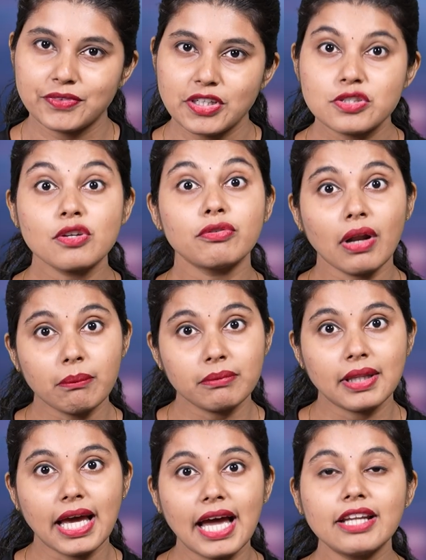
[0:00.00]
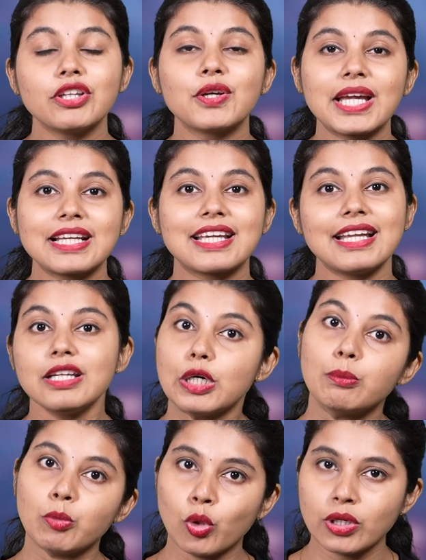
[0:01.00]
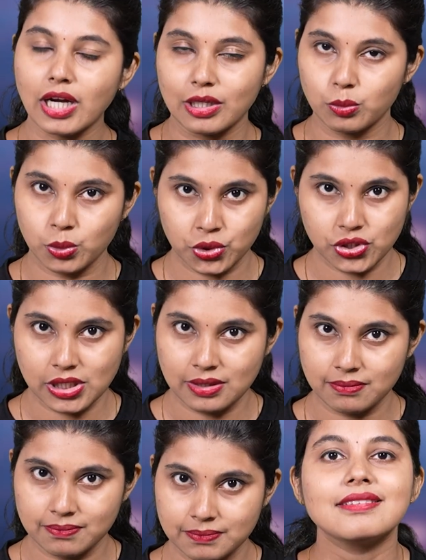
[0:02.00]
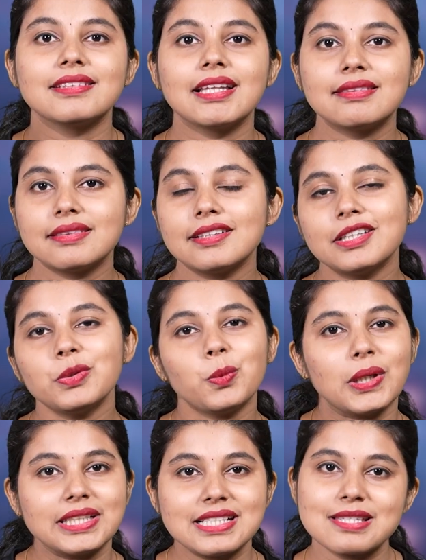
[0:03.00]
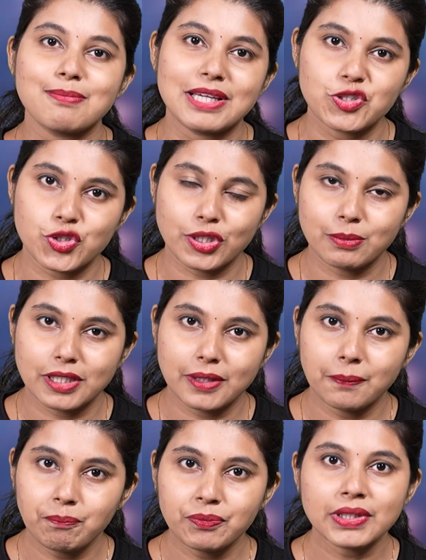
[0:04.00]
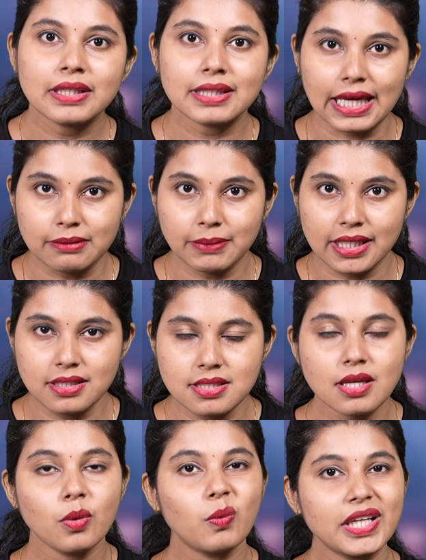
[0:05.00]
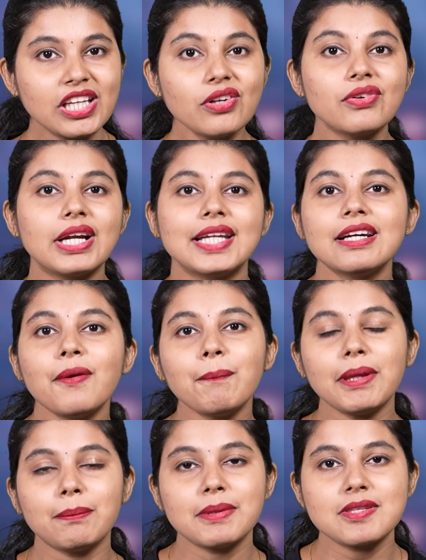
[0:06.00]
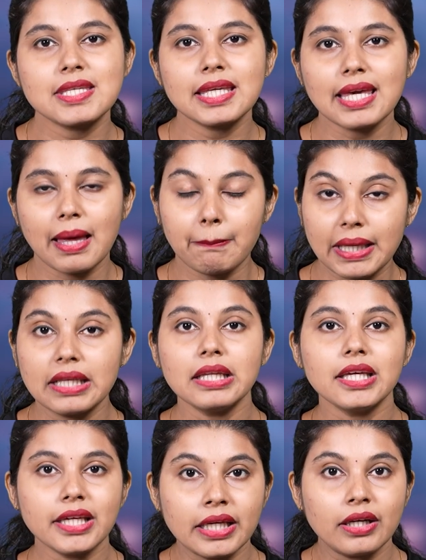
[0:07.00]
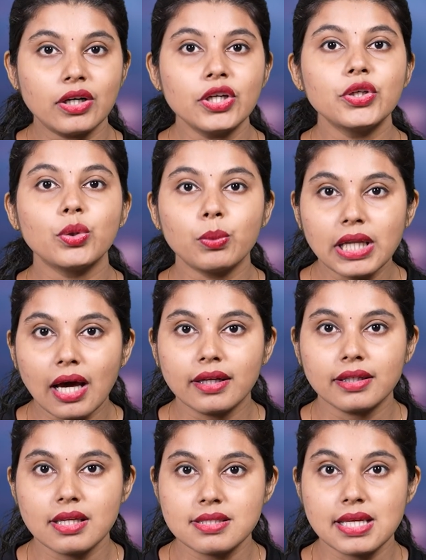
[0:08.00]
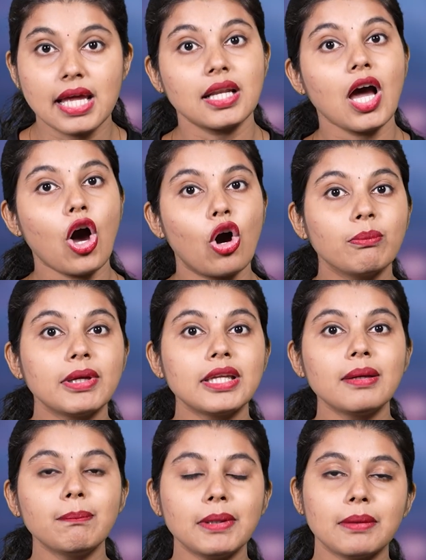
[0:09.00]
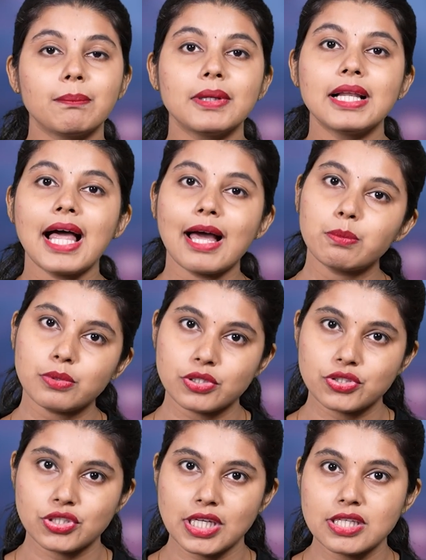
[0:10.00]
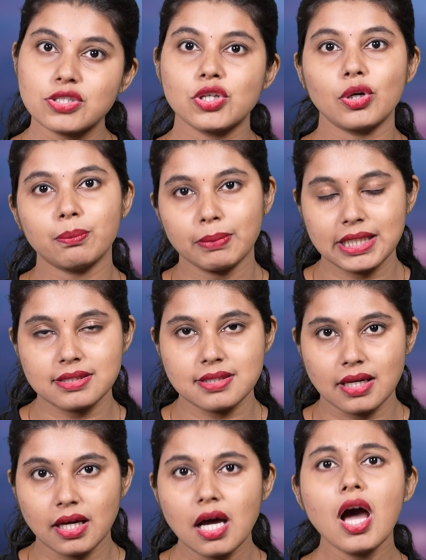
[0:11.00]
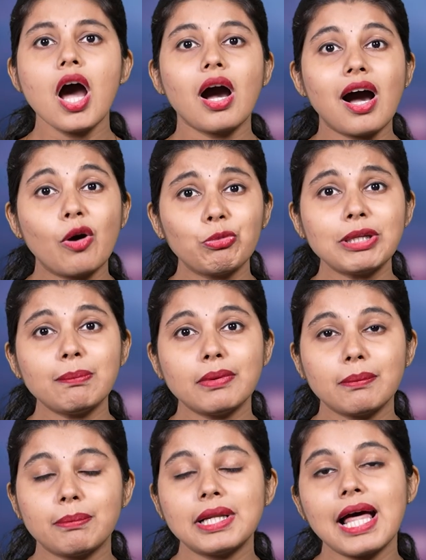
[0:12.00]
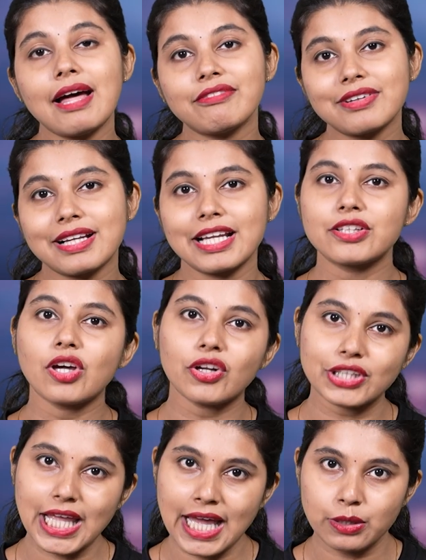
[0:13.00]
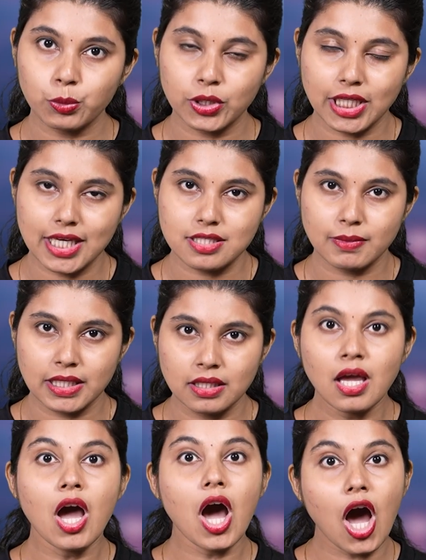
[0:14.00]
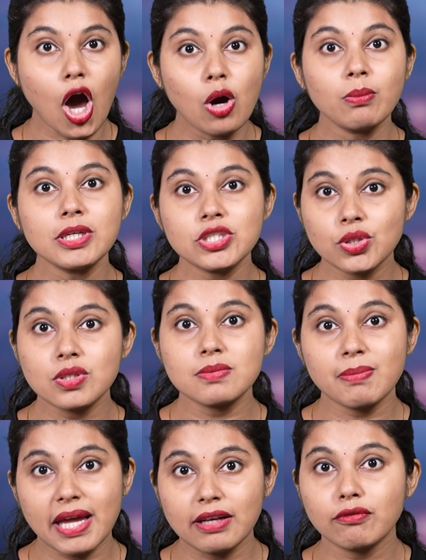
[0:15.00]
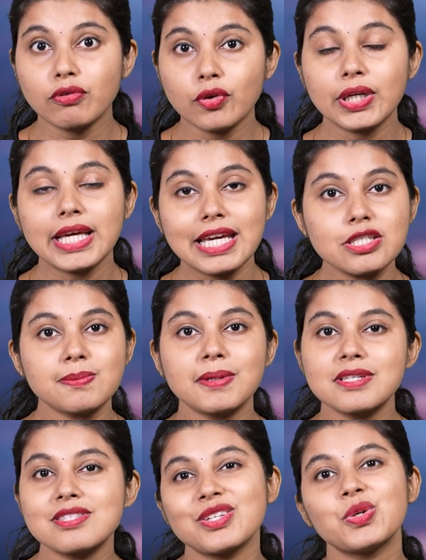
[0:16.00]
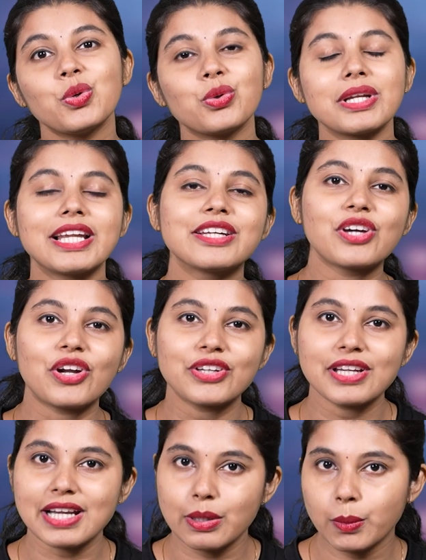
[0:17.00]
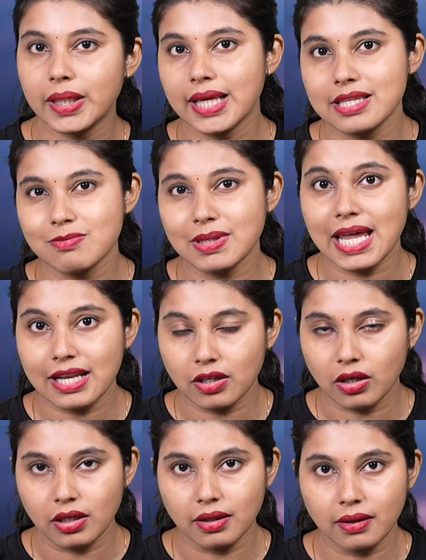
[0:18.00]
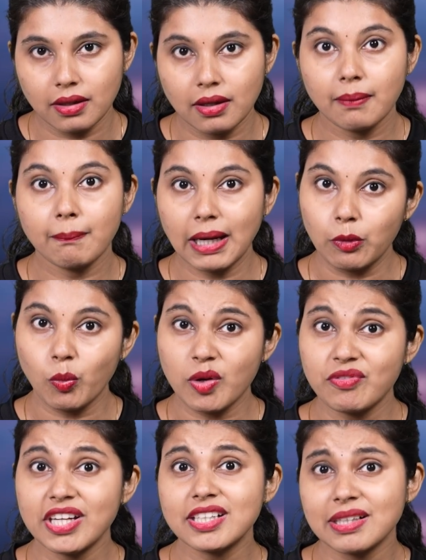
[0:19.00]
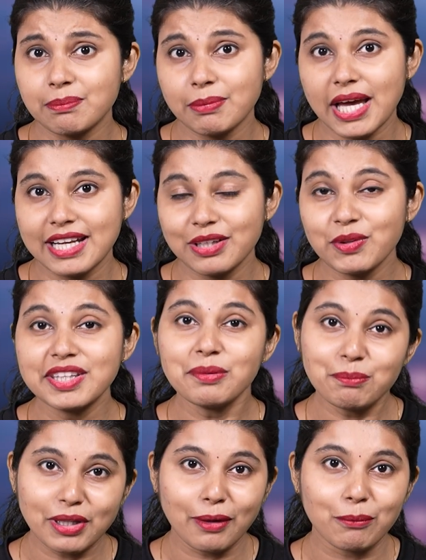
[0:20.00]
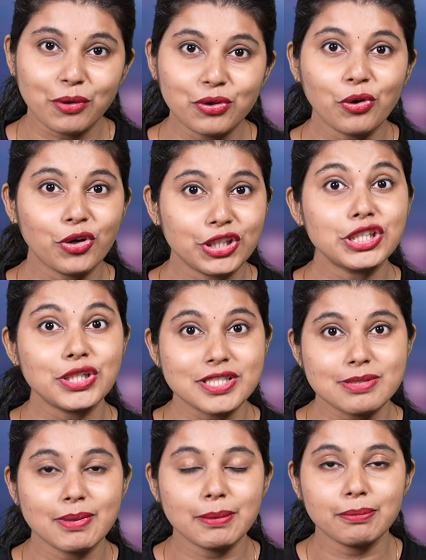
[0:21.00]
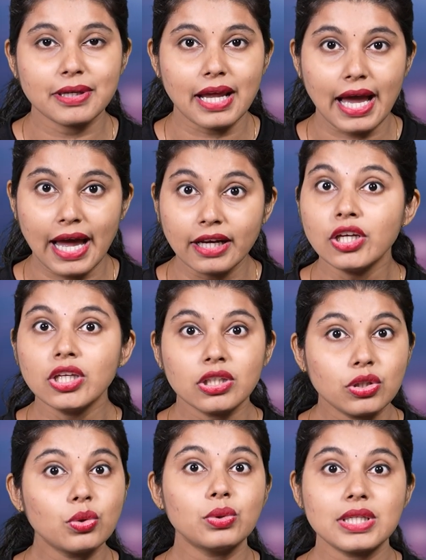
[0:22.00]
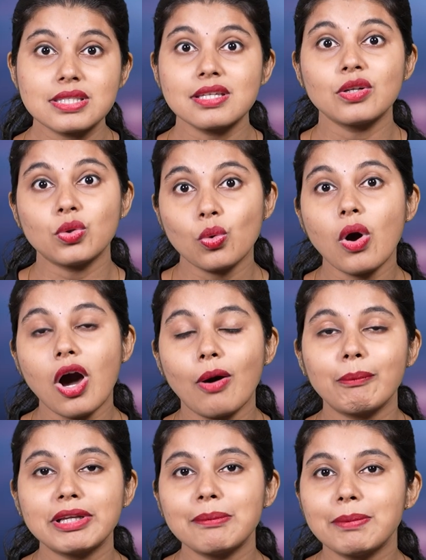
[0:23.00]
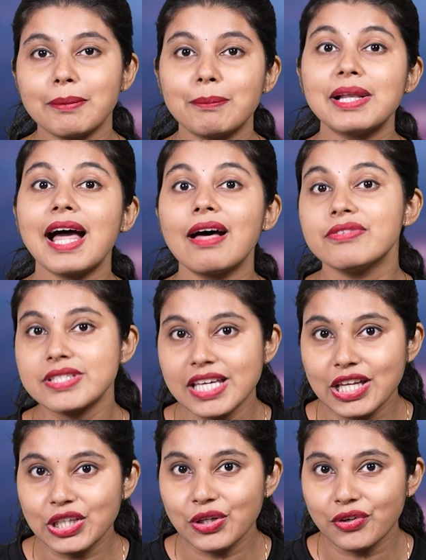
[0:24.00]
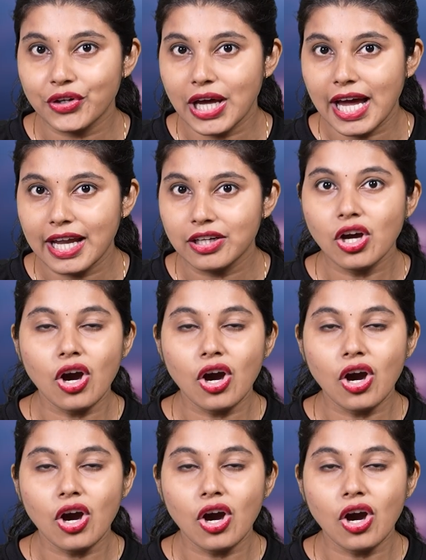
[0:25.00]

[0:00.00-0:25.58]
So from there, you can get a more conversion. The third one is measurable. That means when you're running a PPC campaign, here you will understand how many people have purchased your pizza, how many people have clicked on the advertisement, how much you spend for each person who clicked on your advertisement and all. But when we are comparing with a billboard or a newspaper ad, you doesn't know how many people have seen your ad